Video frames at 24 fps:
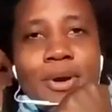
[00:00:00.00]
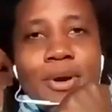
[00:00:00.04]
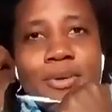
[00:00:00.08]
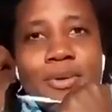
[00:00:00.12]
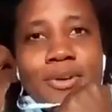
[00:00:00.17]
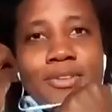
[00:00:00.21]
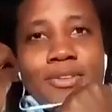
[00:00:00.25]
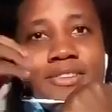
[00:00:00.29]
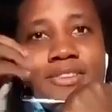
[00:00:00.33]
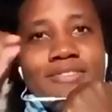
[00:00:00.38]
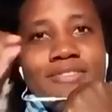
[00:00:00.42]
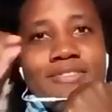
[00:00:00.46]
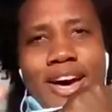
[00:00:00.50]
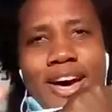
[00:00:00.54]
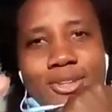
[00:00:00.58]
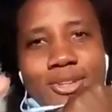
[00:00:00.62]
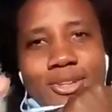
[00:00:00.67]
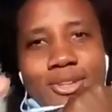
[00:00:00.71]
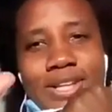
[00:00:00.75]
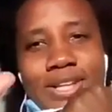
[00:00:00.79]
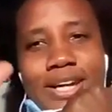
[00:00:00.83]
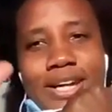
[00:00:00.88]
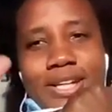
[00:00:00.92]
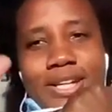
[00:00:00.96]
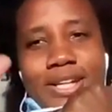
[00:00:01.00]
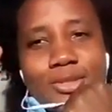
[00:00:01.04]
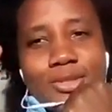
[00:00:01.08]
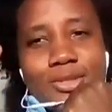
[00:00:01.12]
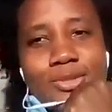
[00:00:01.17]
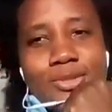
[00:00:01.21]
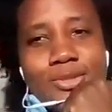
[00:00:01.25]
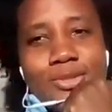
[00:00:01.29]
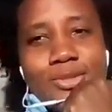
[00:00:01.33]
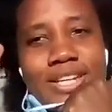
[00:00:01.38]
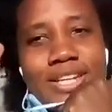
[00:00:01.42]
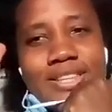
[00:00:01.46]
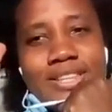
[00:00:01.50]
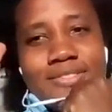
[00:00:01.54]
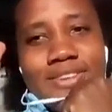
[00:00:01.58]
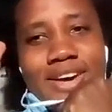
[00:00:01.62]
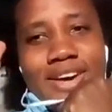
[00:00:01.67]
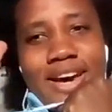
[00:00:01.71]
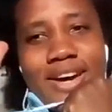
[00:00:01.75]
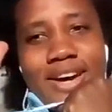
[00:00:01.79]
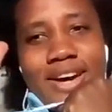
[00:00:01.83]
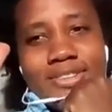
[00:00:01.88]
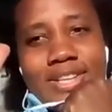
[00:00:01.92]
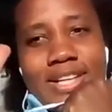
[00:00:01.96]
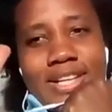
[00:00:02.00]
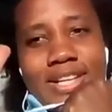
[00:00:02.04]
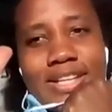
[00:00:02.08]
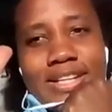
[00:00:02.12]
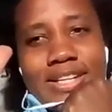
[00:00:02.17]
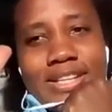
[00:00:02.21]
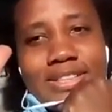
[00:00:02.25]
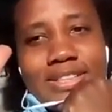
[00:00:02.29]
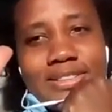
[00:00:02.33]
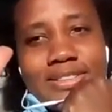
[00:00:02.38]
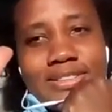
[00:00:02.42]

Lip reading: the value line. Do you look at the value line?